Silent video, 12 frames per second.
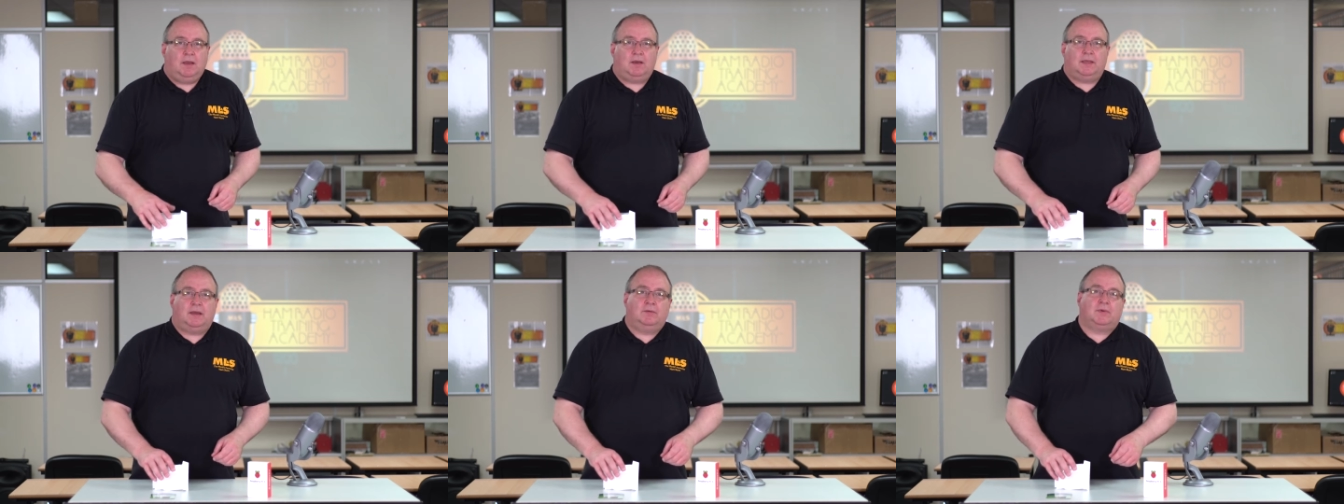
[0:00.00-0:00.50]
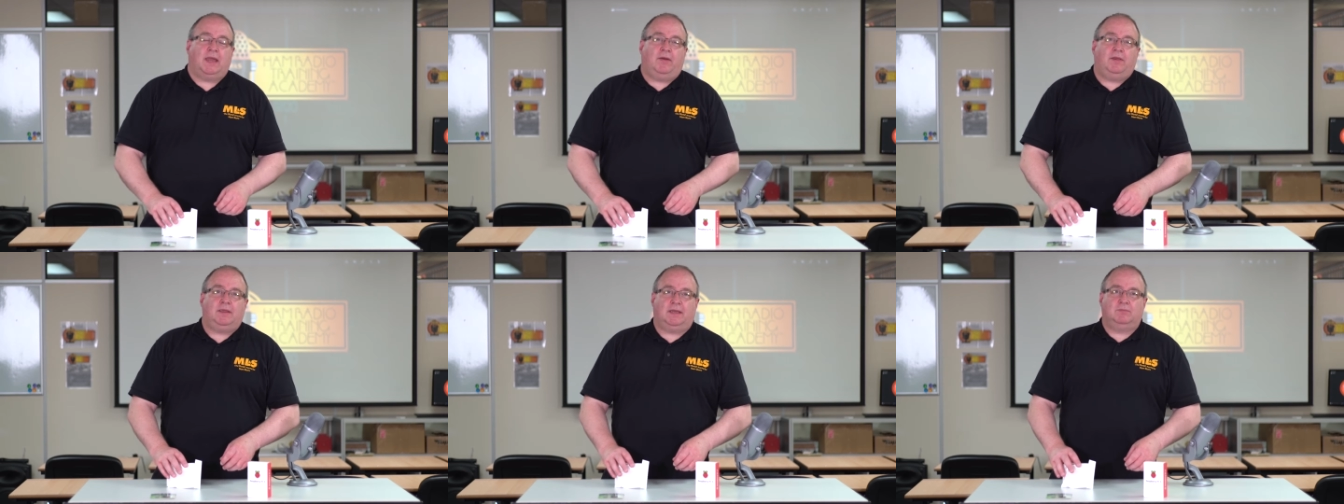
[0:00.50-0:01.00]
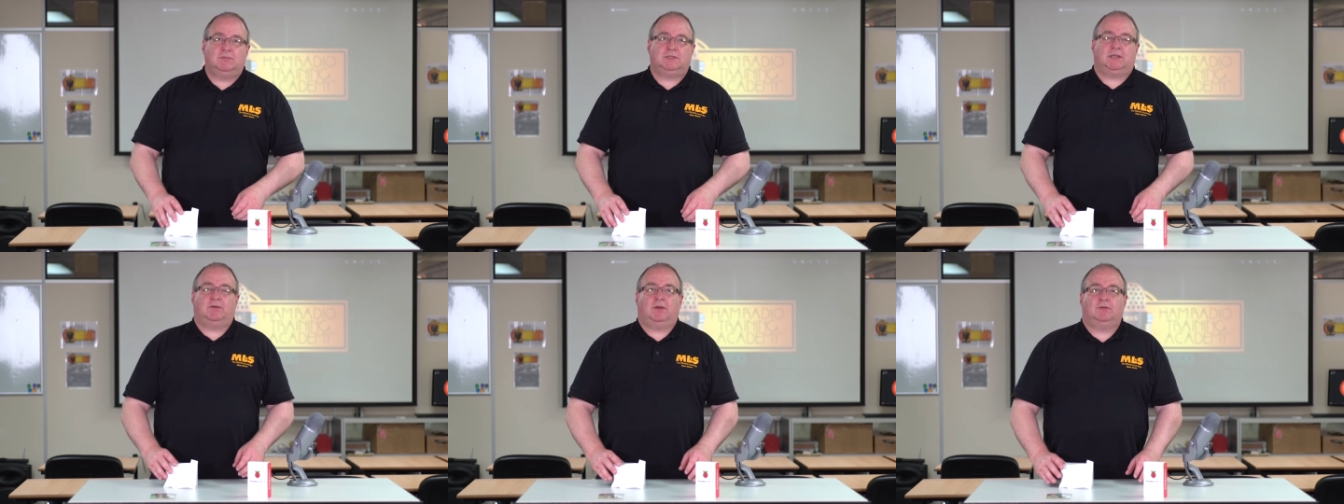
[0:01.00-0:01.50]
Hi, I'm Gary,
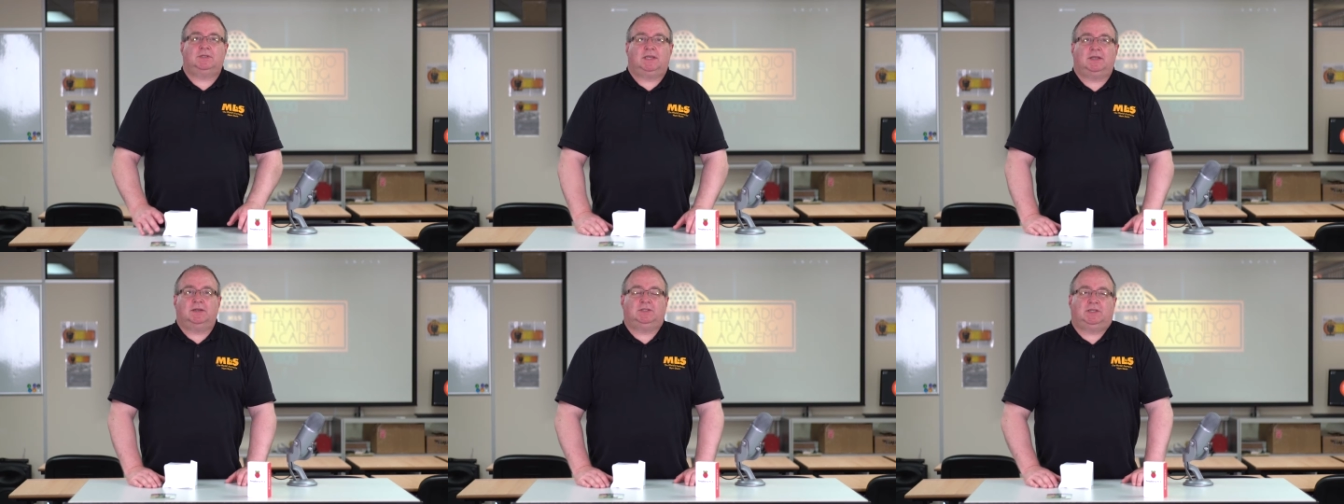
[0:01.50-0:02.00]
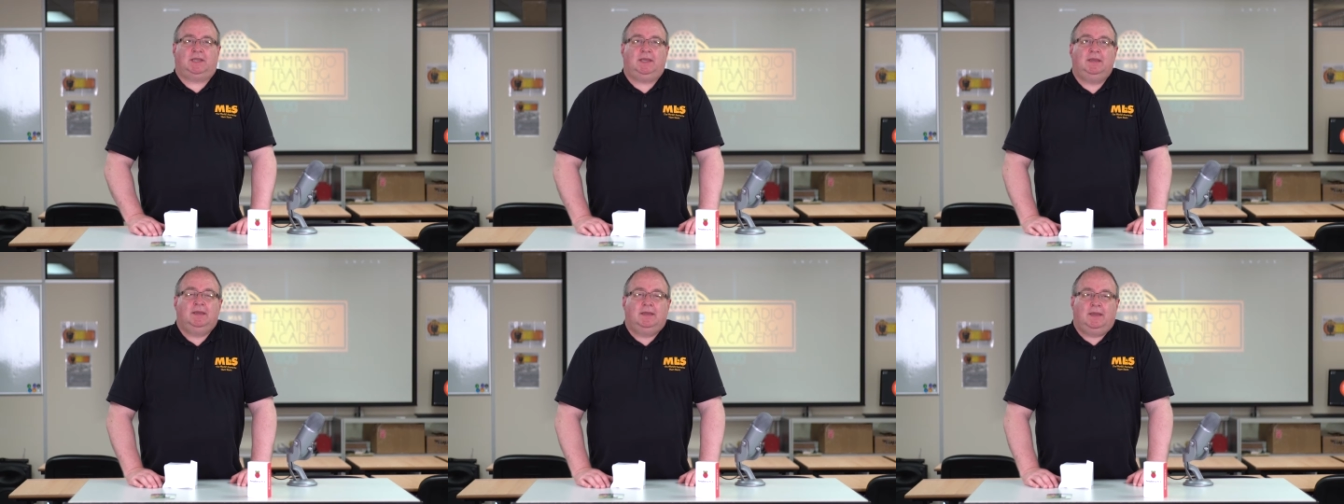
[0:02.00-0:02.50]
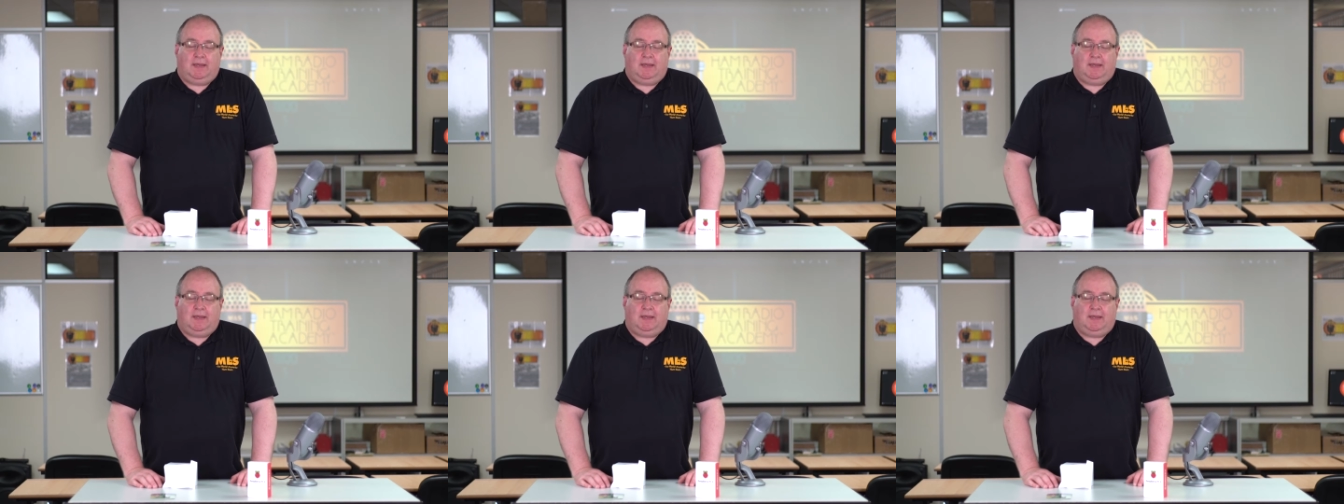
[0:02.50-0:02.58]
M0TIG,